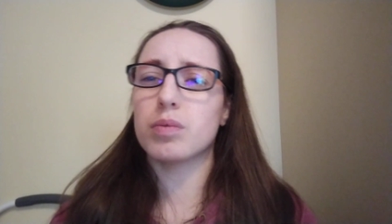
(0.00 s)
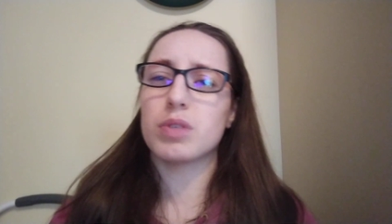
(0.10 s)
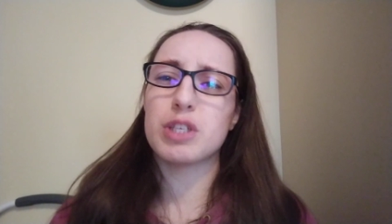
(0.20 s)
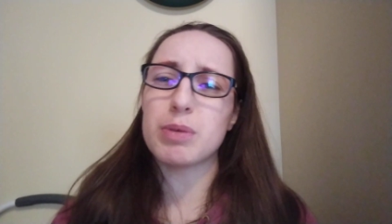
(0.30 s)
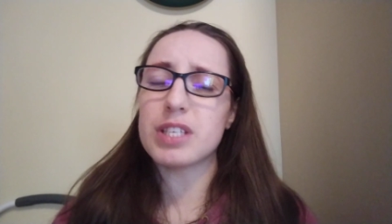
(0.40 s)

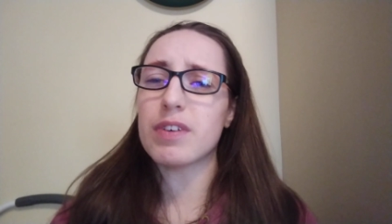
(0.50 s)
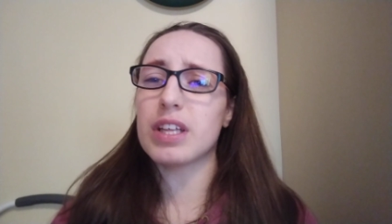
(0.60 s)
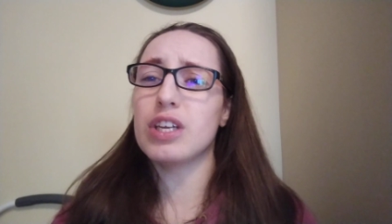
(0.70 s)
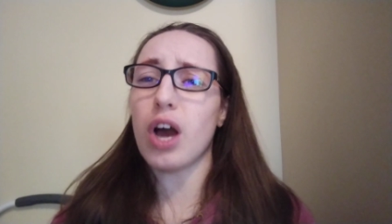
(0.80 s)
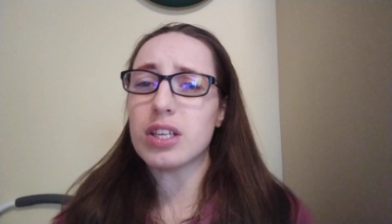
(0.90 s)

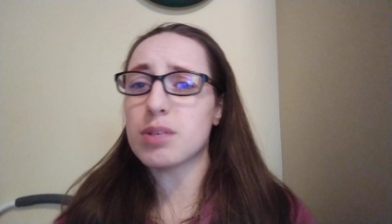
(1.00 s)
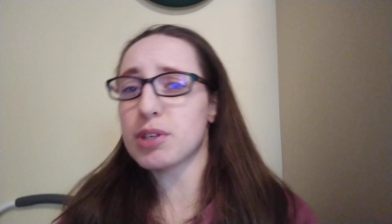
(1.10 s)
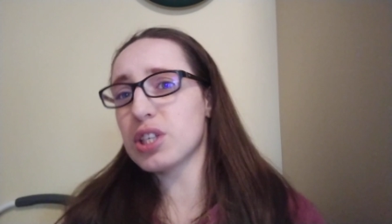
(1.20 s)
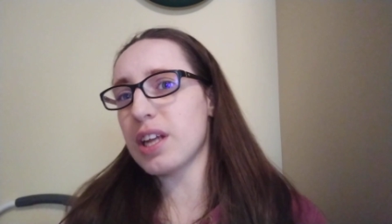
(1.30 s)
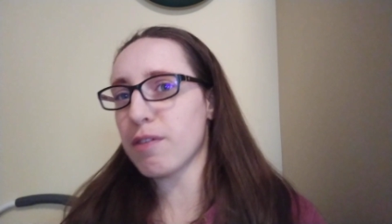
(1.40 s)
Specifically, not so
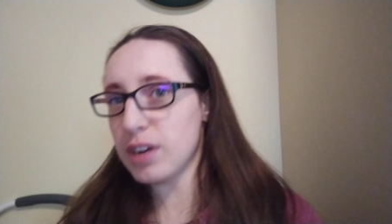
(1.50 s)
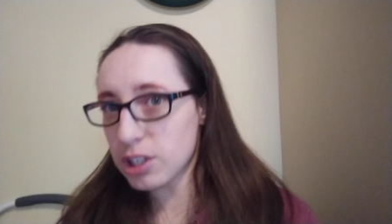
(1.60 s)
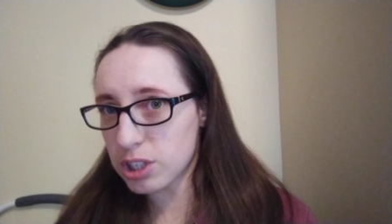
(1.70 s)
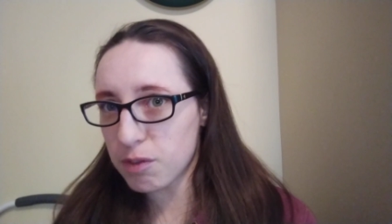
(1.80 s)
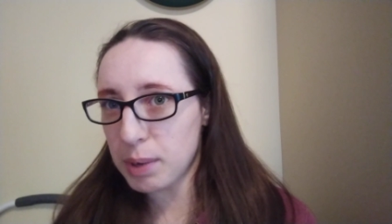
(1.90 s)
much the
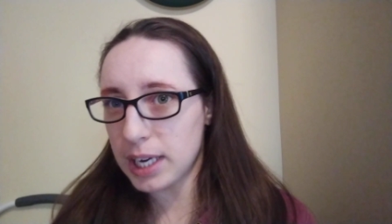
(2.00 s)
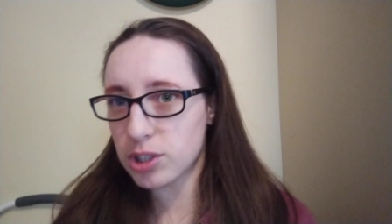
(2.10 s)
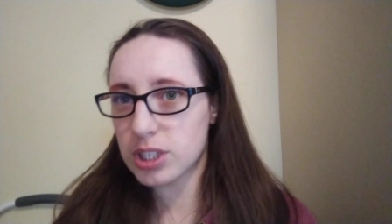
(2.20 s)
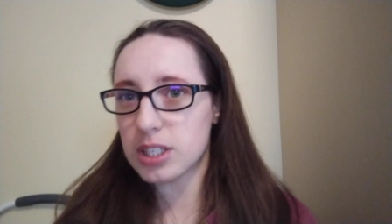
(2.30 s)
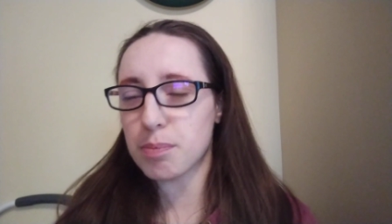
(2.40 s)
definition of
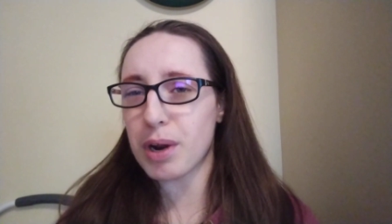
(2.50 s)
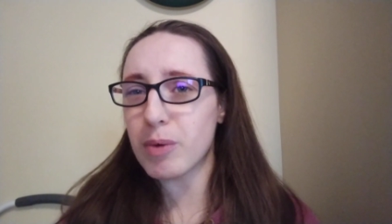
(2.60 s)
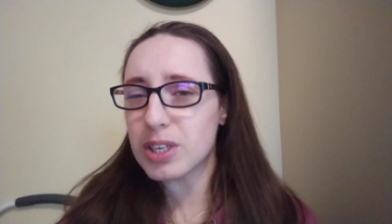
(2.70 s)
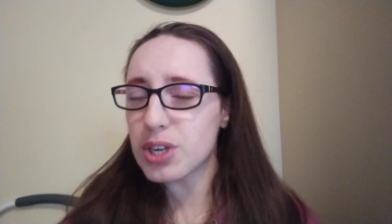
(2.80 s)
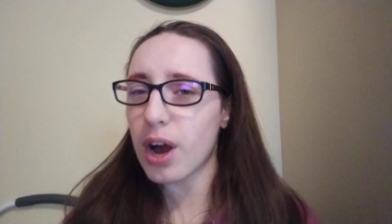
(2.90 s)
patriotism, but I
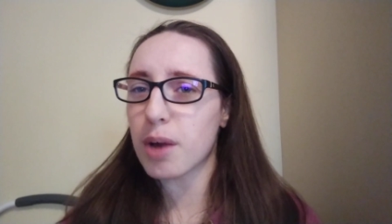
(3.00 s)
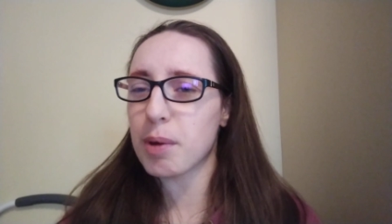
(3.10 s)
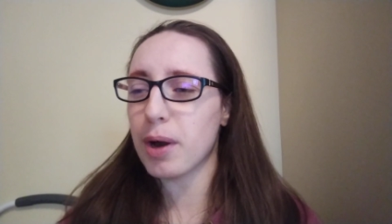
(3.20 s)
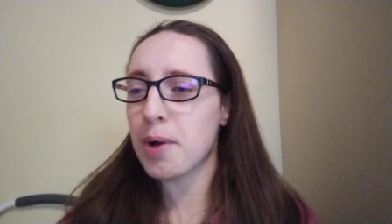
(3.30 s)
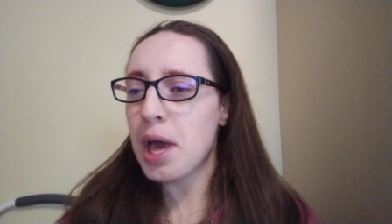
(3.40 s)
want to talk
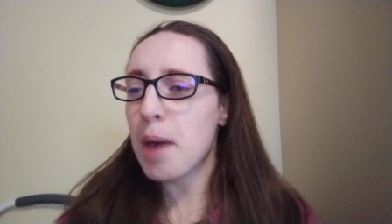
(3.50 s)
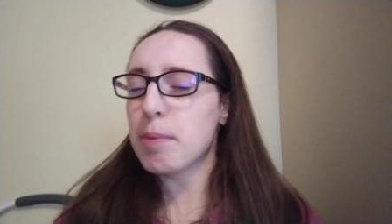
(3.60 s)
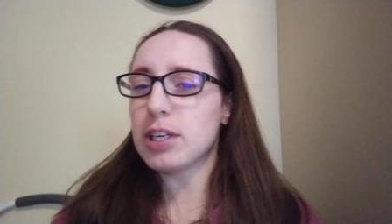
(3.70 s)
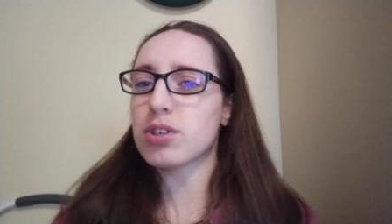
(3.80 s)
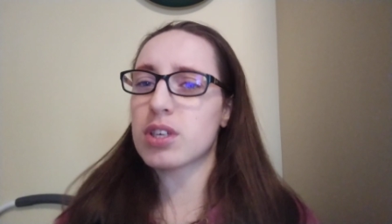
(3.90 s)
about
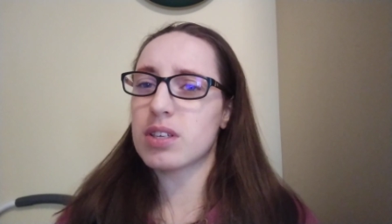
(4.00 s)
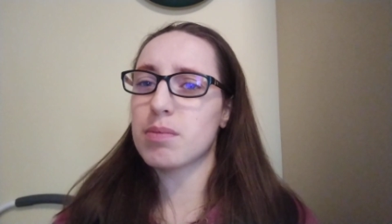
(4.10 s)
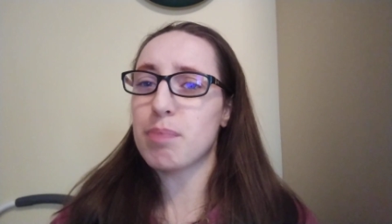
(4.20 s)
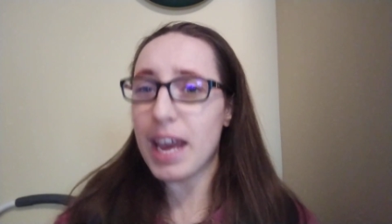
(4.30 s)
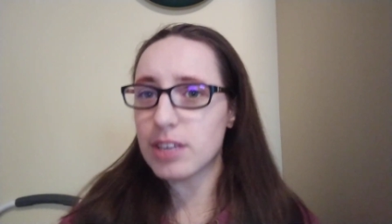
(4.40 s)

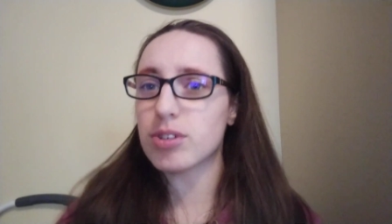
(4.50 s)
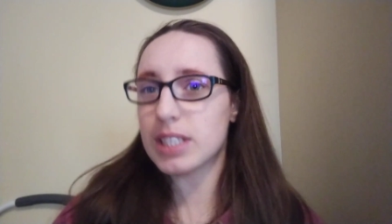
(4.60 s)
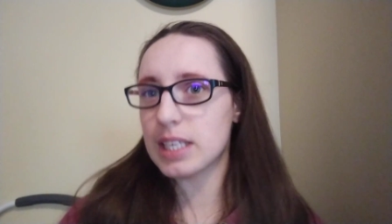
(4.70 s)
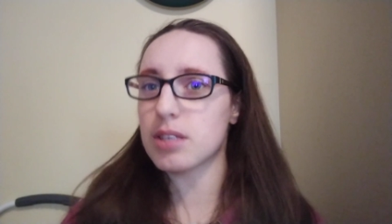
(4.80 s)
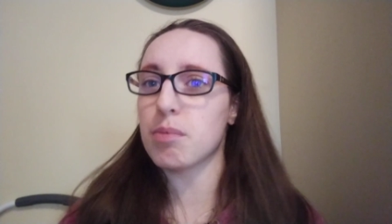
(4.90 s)

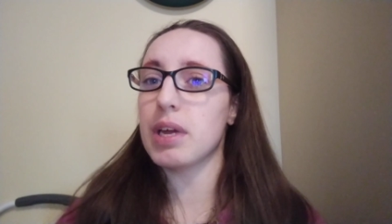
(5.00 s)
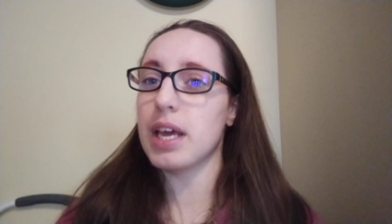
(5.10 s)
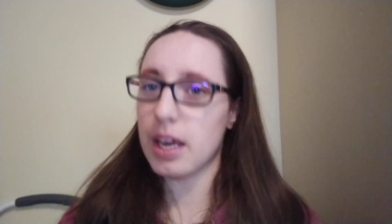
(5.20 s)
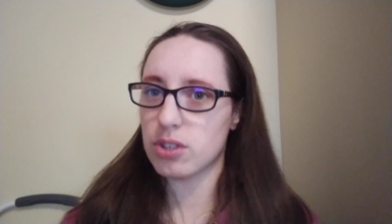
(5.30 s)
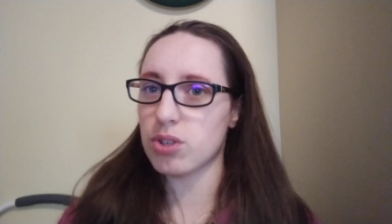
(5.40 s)
patriotism in
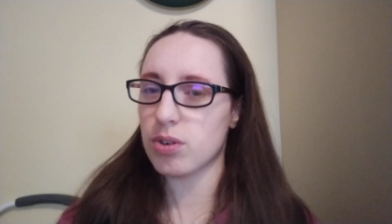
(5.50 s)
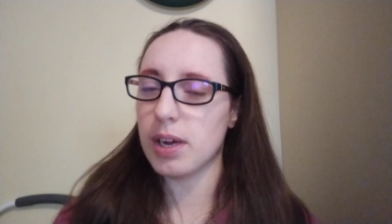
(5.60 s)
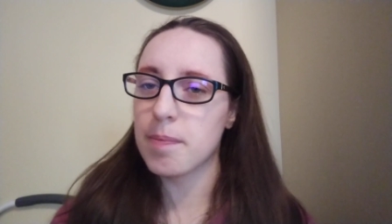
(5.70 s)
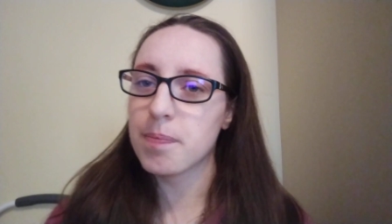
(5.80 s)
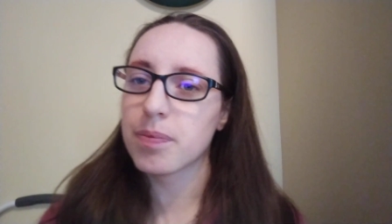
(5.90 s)

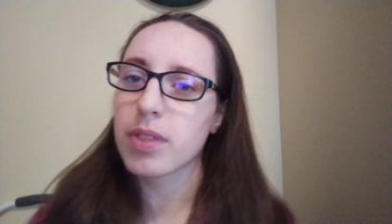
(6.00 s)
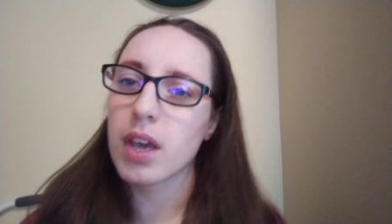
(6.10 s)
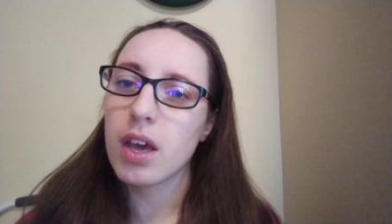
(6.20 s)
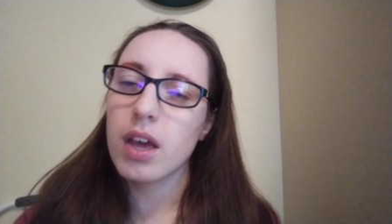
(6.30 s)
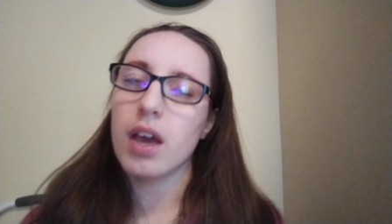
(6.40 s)
history.
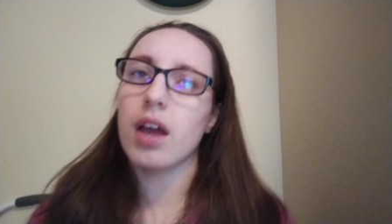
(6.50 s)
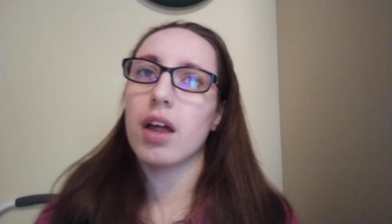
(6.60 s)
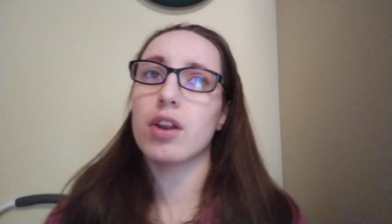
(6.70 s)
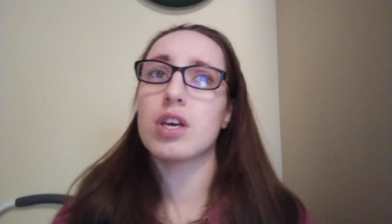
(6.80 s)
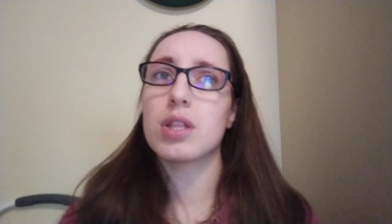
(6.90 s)

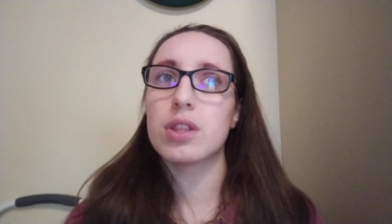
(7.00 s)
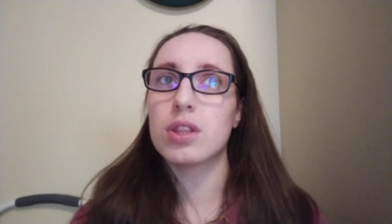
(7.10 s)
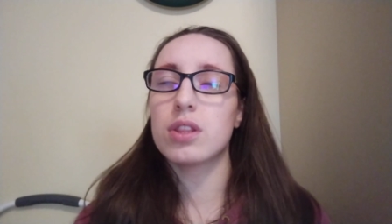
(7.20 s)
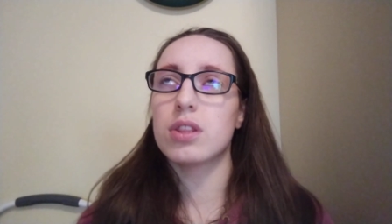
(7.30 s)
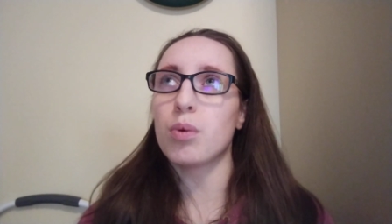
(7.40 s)
And
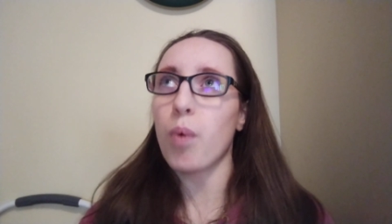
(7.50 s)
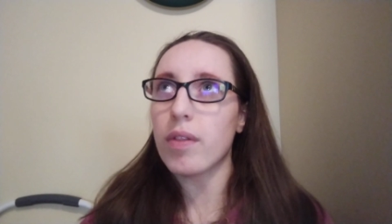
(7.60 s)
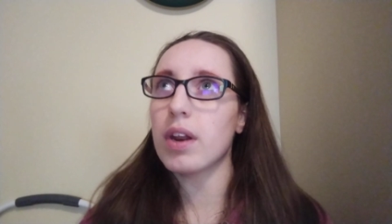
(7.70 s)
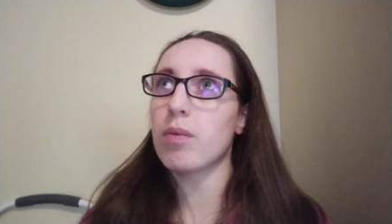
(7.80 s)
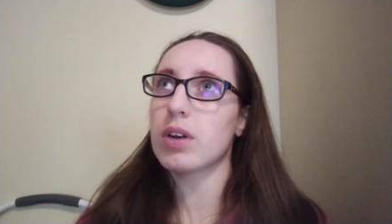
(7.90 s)
the one
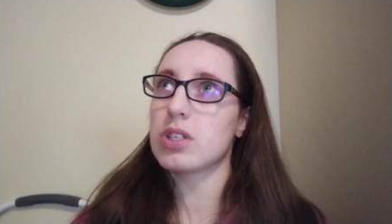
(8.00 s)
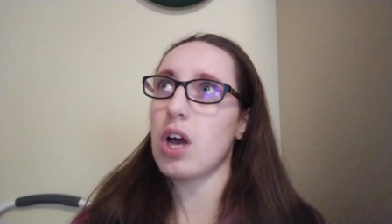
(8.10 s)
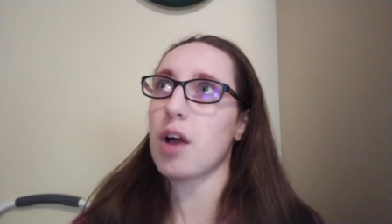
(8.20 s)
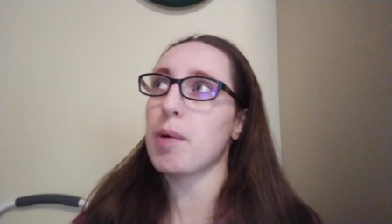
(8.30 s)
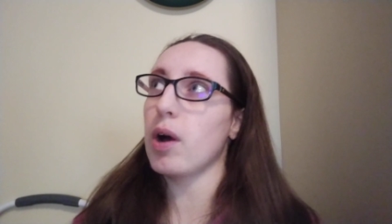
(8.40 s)
that I want to
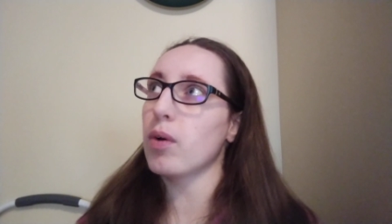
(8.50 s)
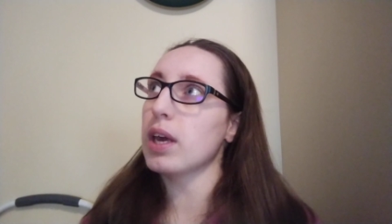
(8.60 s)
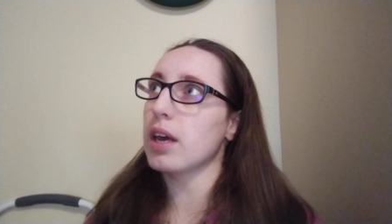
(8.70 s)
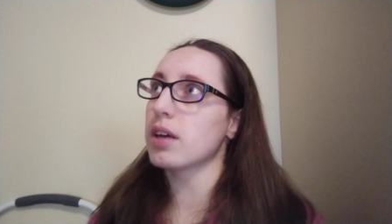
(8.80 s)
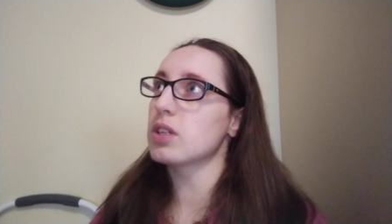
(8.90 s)
talk about
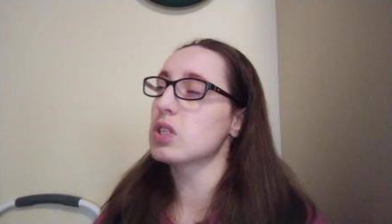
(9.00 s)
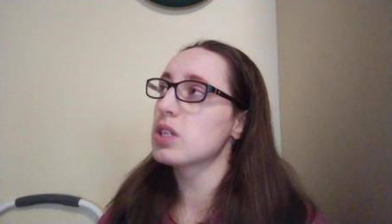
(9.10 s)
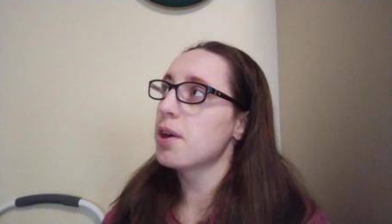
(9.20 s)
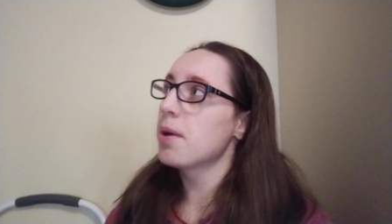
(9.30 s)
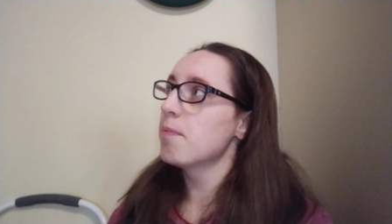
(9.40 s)
is